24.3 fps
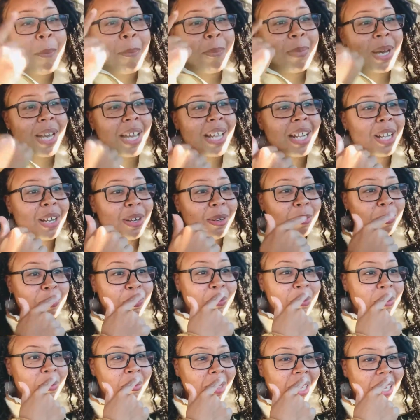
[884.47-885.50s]
But
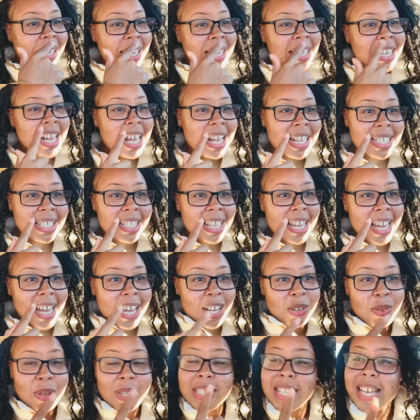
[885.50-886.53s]
can I say I
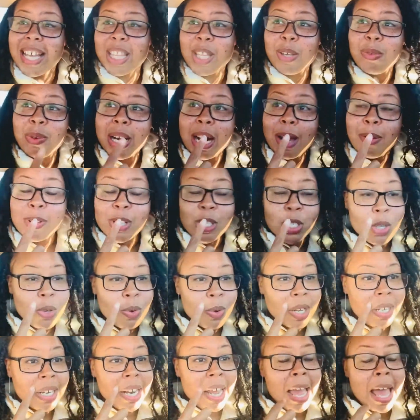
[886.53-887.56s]
knew exactly what I was
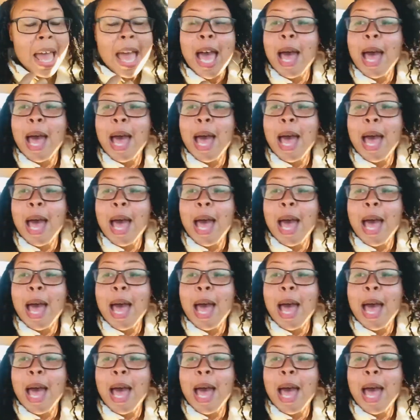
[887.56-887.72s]
doing?